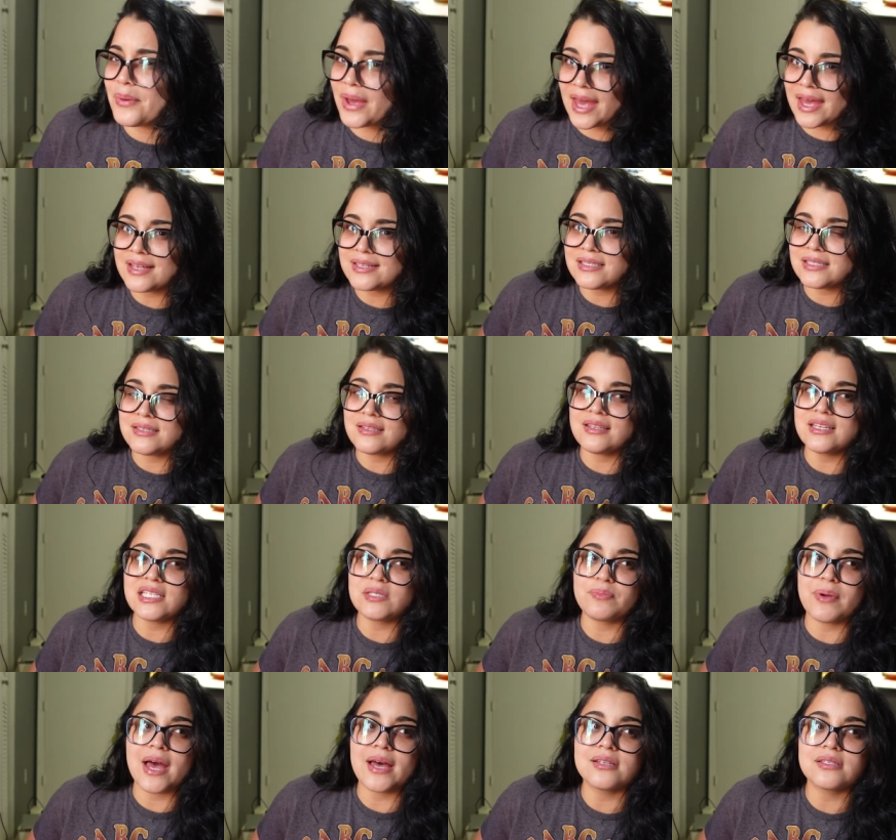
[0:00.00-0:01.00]
best
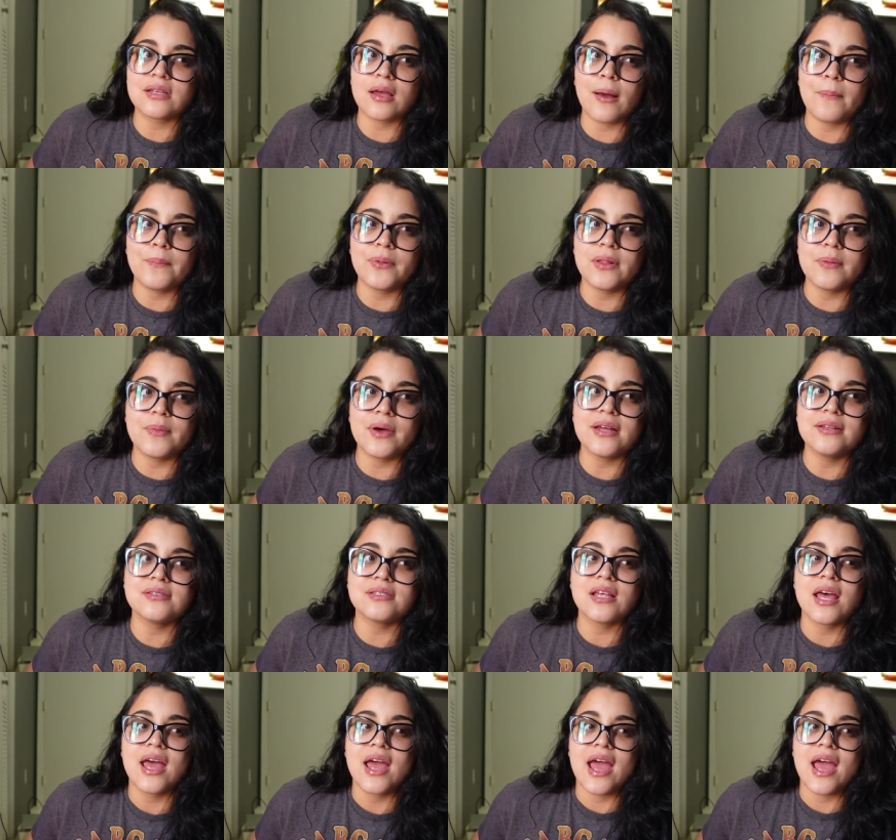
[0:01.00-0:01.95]
these past couple of months